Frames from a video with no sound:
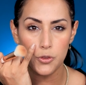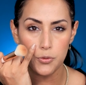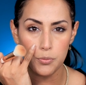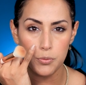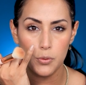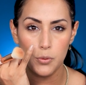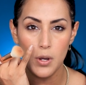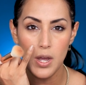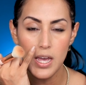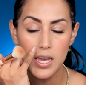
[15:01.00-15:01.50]

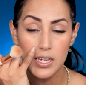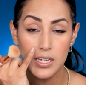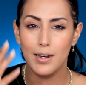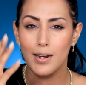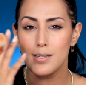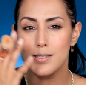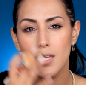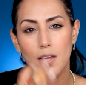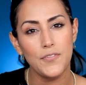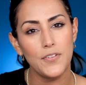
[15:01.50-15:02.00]
through. And
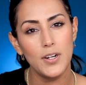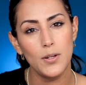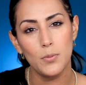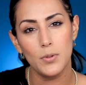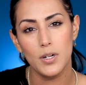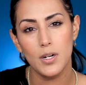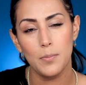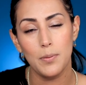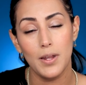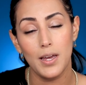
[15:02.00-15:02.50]
I definitely
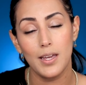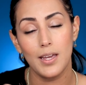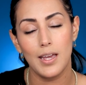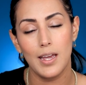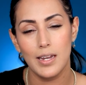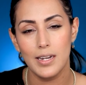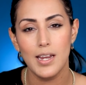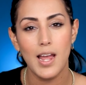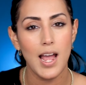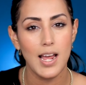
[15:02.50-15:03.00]
wouldn't apply
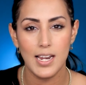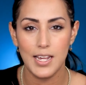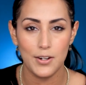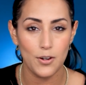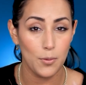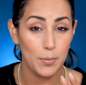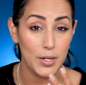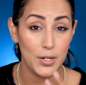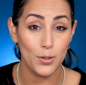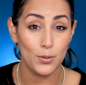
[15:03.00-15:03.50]
any
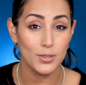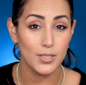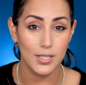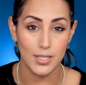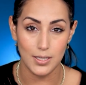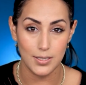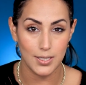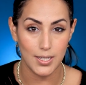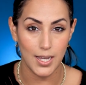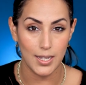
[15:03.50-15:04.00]
highlighter on my nose in
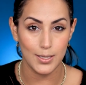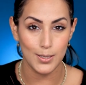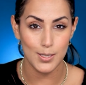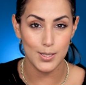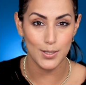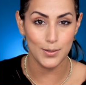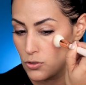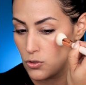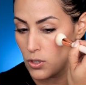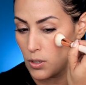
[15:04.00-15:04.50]
this
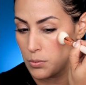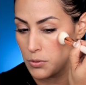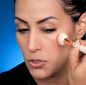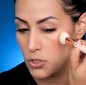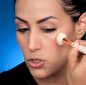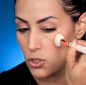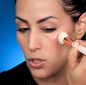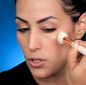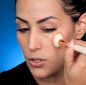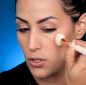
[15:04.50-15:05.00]
case. So I
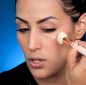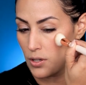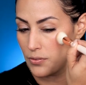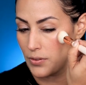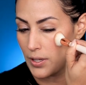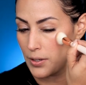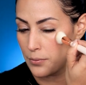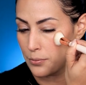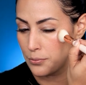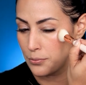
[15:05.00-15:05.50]
would start
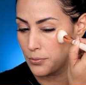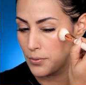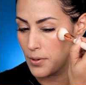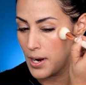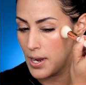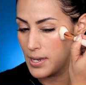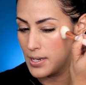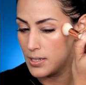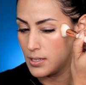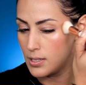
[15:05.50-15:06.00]
off like
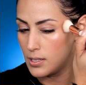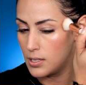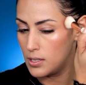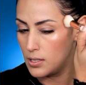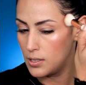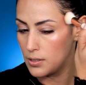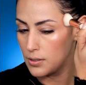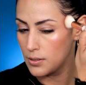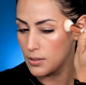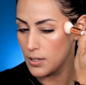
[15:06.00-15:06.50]
right
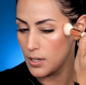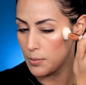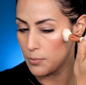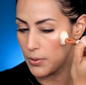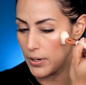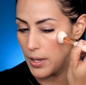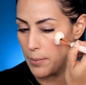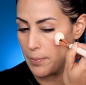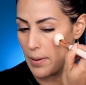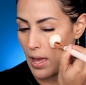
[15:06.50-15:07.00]
here and
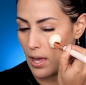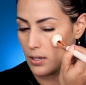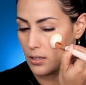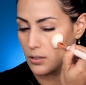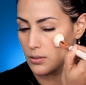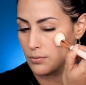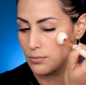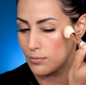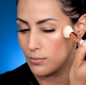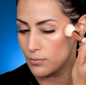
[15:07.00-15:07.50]
bring it back.
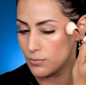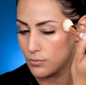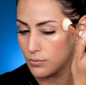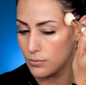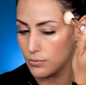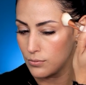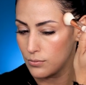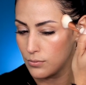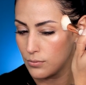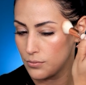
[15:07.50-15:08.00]

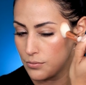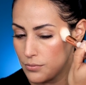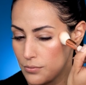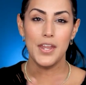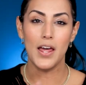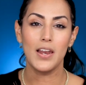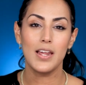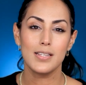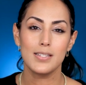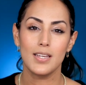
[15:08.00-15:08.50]

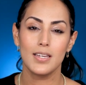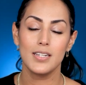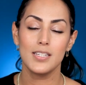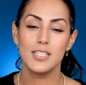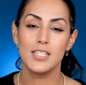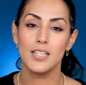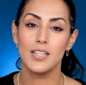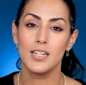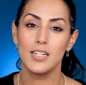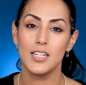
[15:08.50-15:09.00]
Now let's get
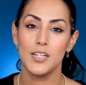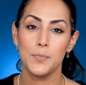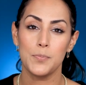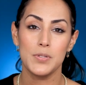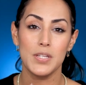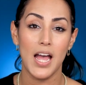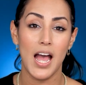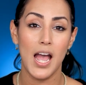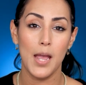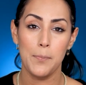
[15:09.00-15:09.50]
into the
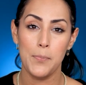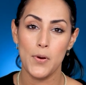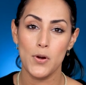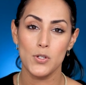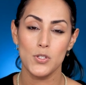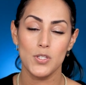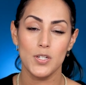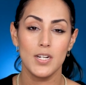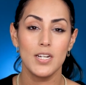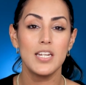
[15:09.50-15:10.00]
lips. I
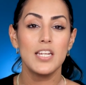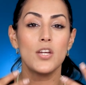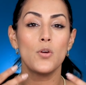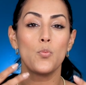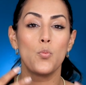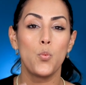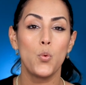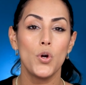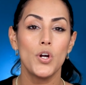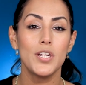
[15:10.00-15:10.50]
personally
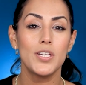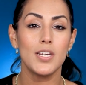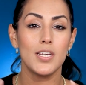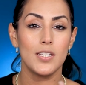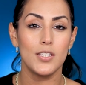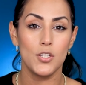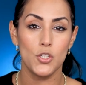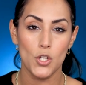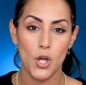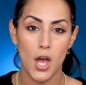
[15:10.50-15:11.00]
would
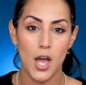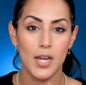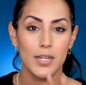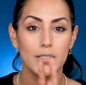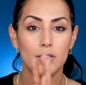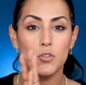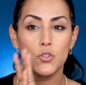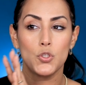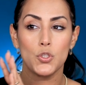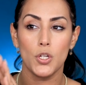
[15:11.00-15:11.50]

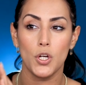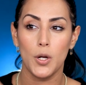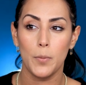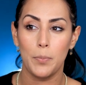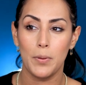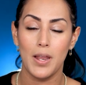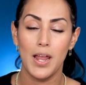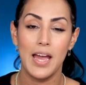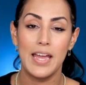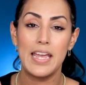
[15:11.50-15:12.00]
not
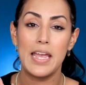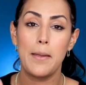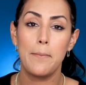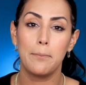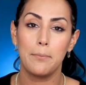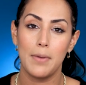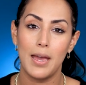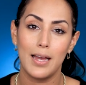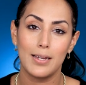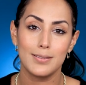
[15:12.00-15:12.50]
apply a
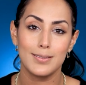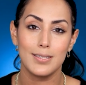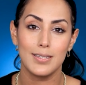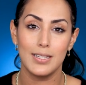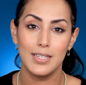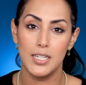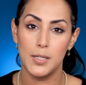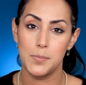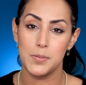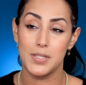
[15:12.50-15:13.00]
matte
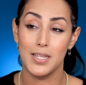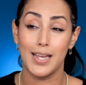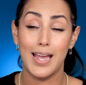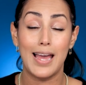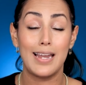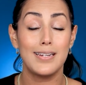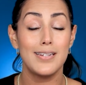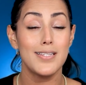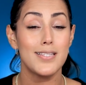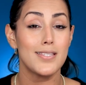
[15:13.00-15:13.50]
lipstick,
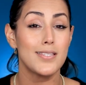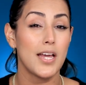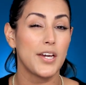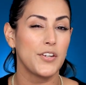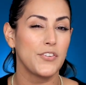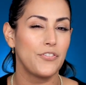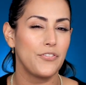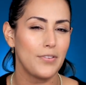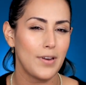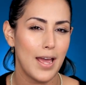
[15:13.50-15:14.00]
at least
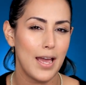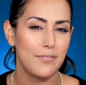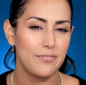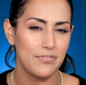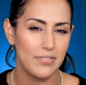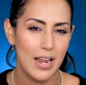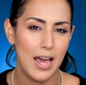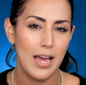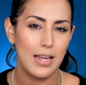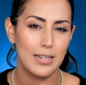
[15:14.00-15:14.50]
not a
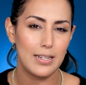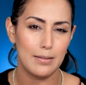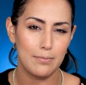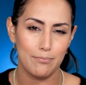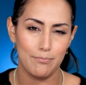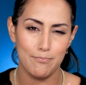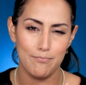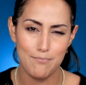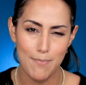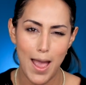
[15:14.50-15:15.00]
flat, flat
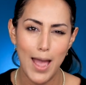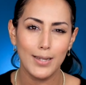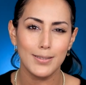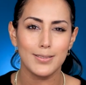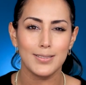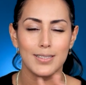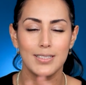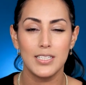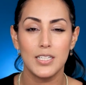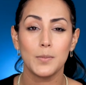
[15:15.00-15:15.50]

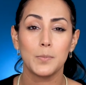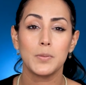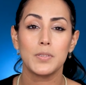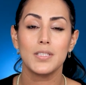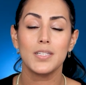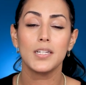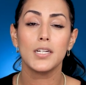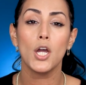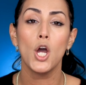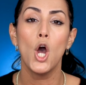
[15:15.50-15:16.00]
matte
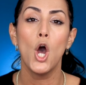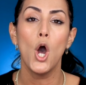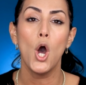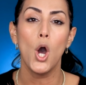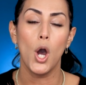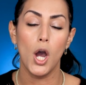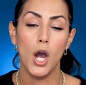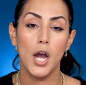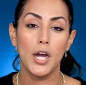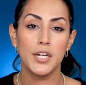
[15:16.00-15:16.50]
lipstick
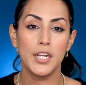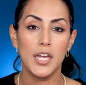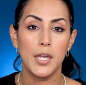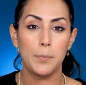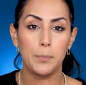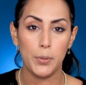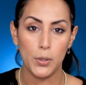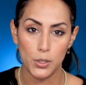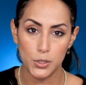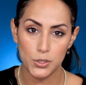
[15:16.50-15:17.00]
on
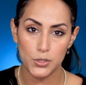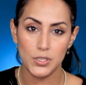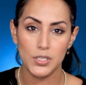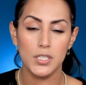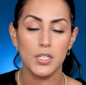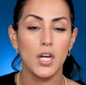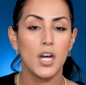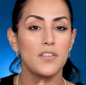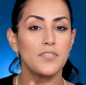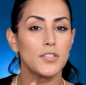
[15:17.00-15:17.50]
a
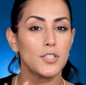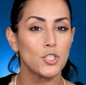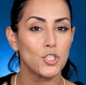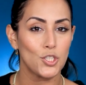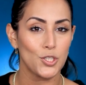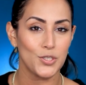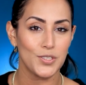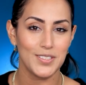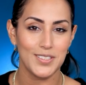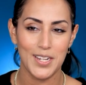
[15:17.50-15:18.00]
person of a
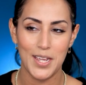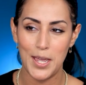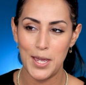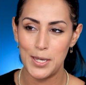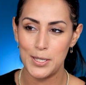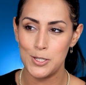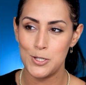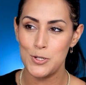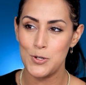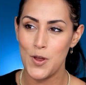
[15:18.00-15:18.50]
certain
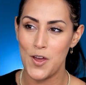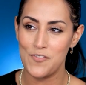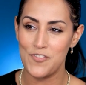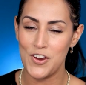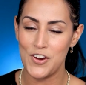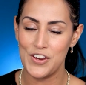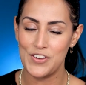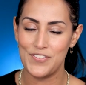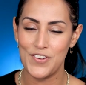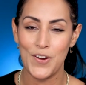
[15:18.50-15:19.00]
age, you know,
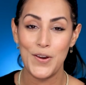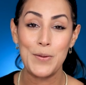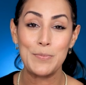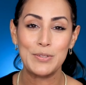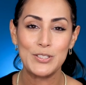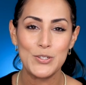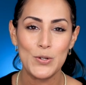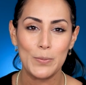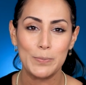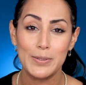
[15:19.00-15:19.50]
very, very
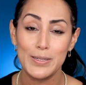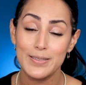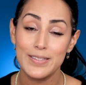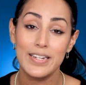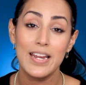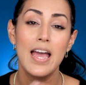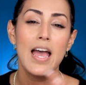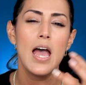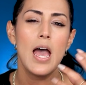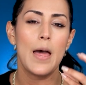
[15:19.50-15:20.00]
mature
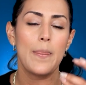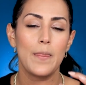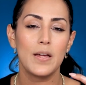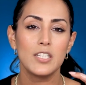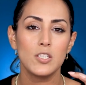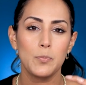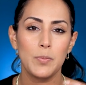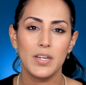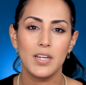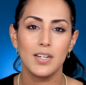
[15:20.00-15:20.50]
person. And
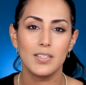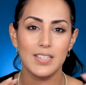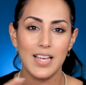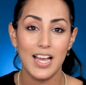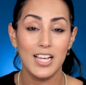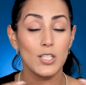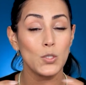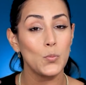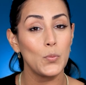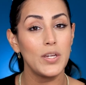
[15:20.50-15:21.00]
that's because
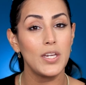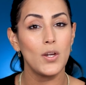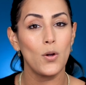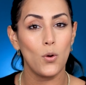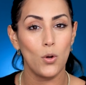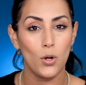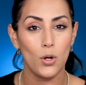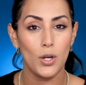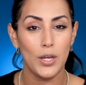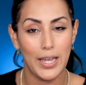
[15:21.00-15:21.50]
as we
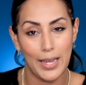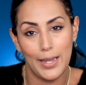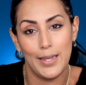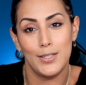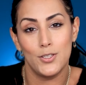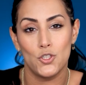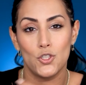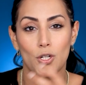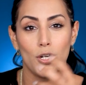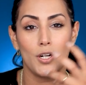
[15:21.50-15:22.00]
all
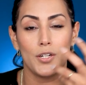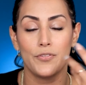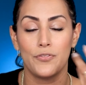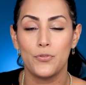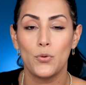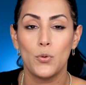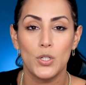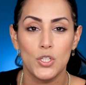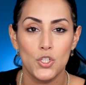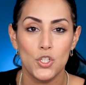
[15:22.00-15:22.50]
age,
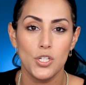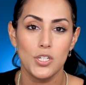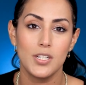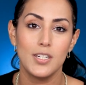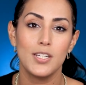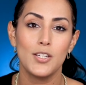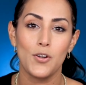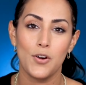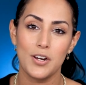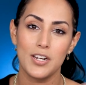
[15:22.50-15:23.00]

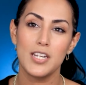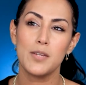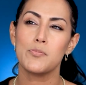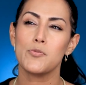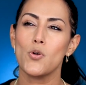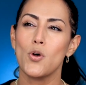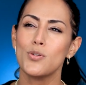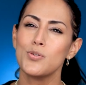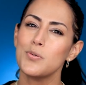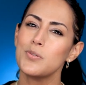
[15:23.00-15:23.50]
unfortunately, our
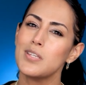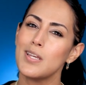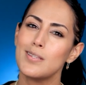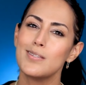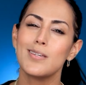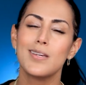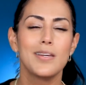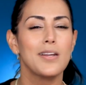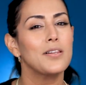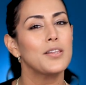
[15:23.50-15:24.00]
lips also tend
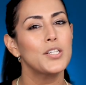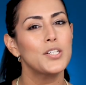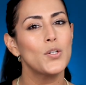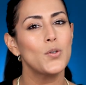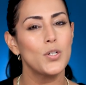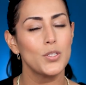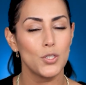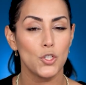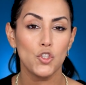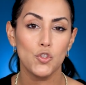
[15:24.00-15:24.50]
to get a
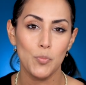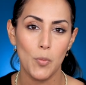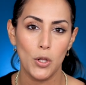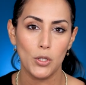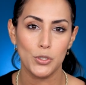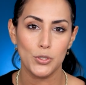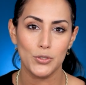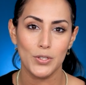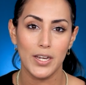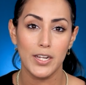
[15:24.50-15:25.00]
little on their
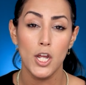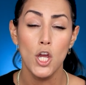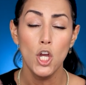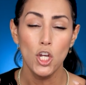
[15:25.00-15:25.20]
smaller side.